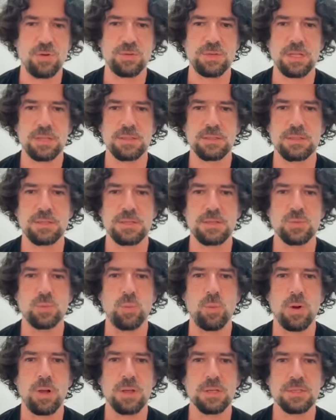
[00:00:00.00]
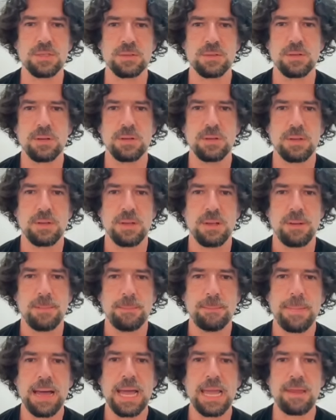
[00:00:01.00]
that this was
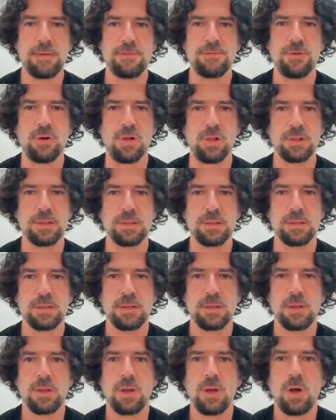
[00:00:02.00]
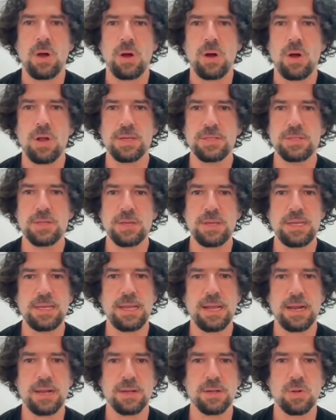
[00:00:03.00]
my fault. Also
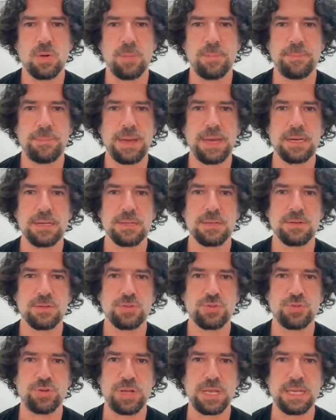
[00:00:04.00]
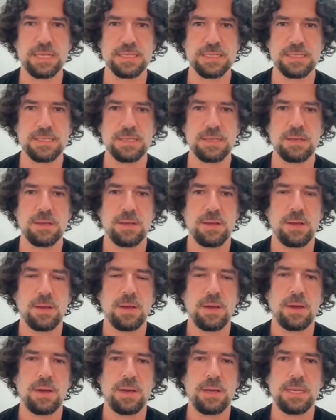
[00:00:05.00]
here, compare strings
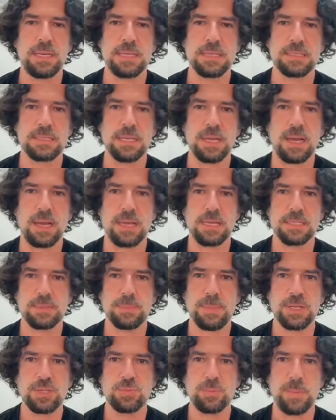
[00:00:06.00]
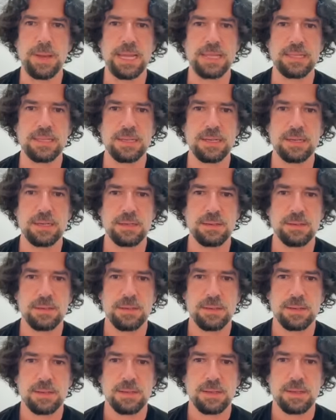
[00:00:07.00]
is much better
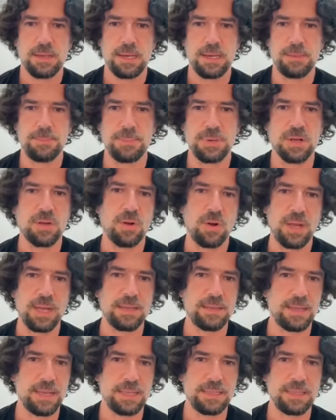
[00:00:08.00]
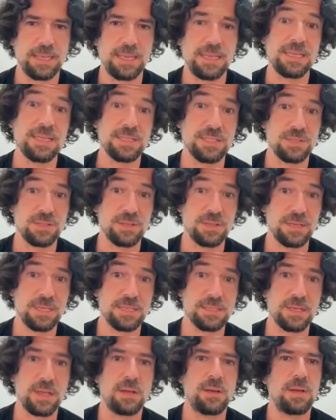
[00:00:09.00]
because and
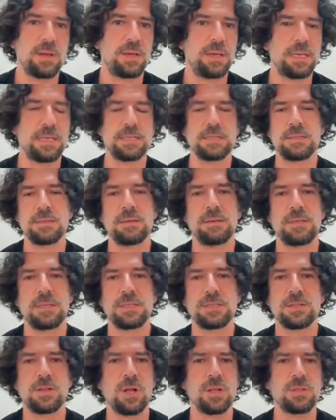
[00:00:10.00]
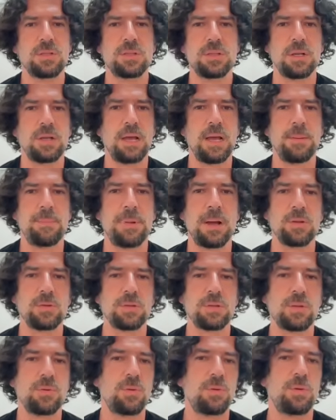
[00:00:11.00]
it's not
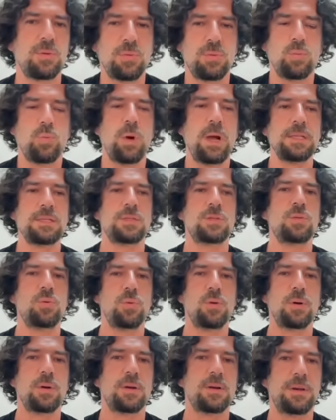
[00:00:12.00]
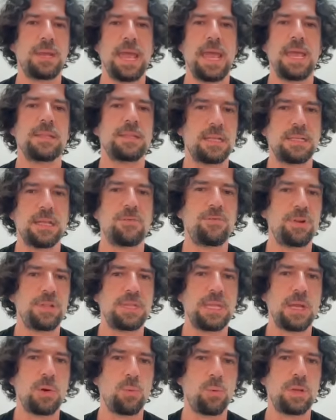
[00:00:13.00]
about once you created
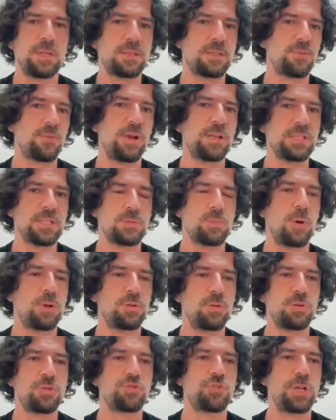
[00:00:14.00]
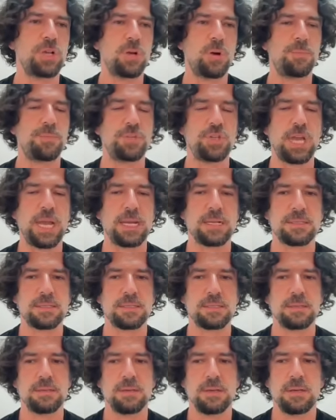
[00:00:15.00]
everything with Redis module string
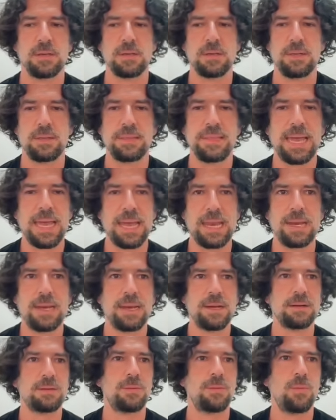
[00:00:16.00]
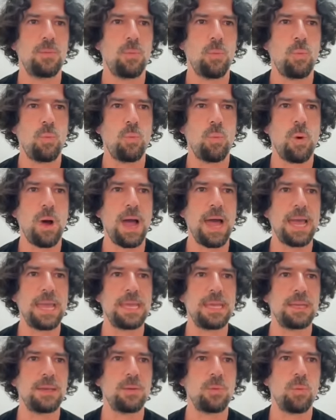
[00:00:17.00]
objects, then
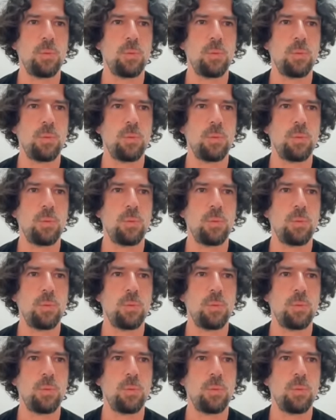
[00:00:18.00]
why